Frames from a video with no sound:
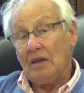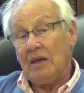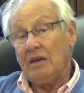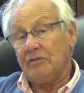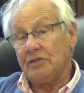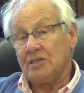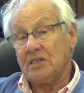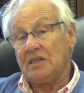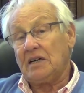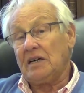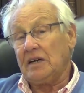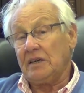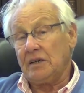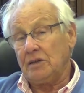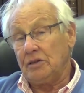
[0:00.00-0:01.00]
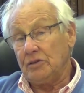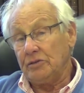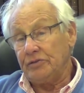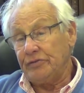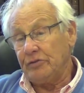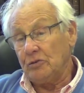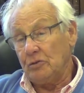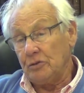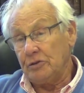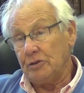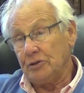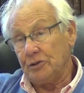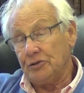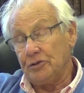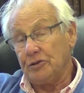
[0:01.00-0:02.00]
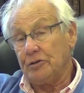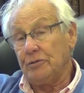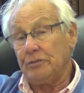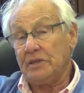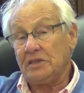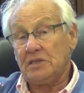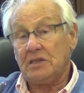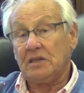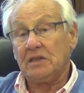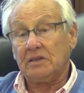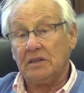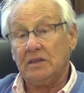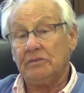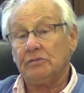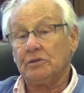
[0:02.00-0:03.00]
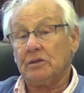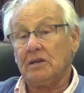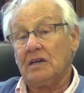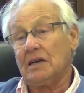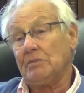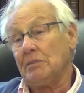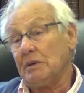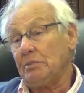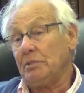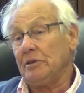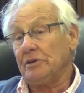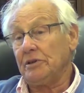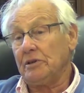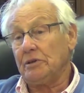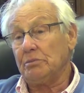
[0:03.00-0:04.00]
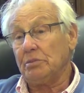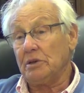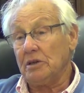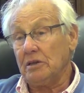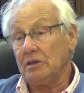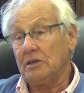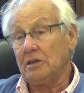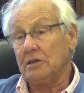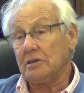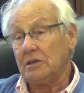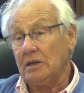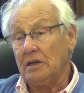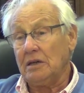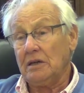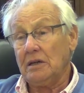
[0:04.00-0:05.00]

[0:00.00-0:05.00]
He was trying to fool the Germans that he would come upon the Balkan.